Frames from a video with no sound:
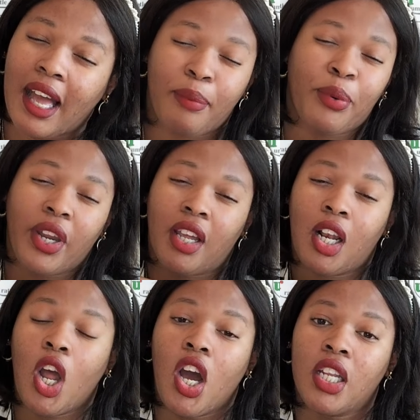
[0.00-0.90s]
I pray a
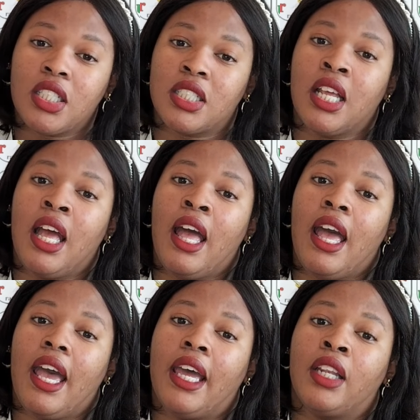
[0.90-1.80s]
lot,
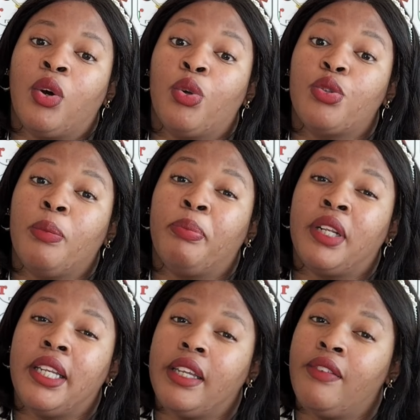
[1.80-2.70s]
and also
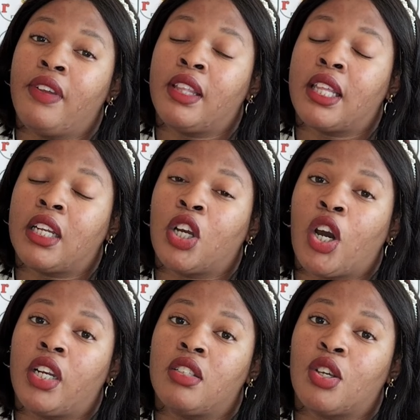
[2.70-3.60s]
believing that
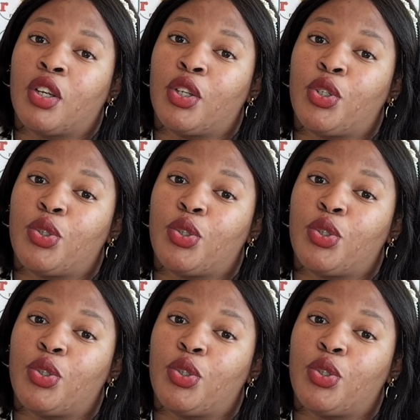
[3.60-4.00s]
God is going to